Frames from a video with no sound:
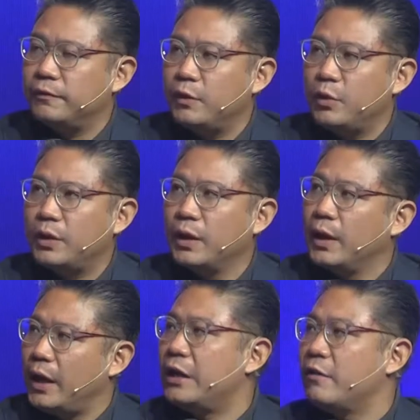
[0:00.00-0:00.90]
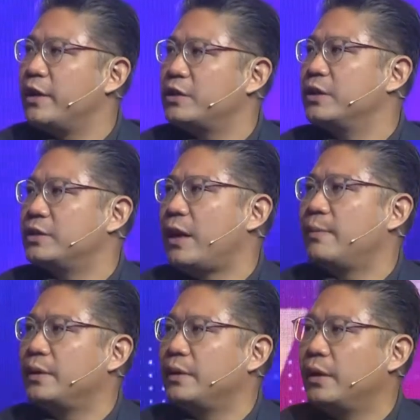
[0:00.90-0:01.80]
food, innovation is
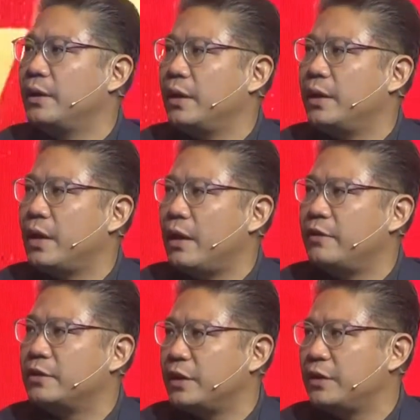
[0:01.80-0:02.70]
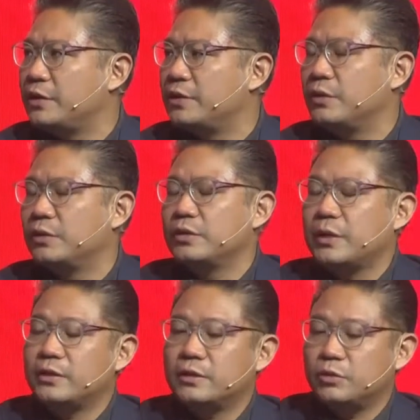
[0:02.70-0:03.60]
happening in every stages. So
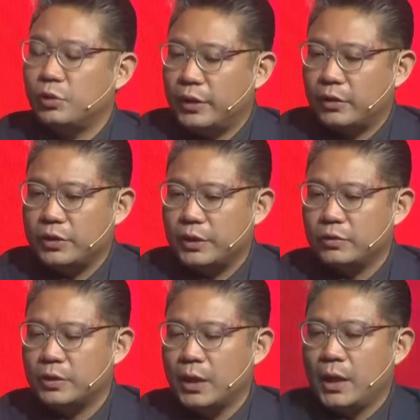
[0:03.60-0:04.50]
that's truly good news.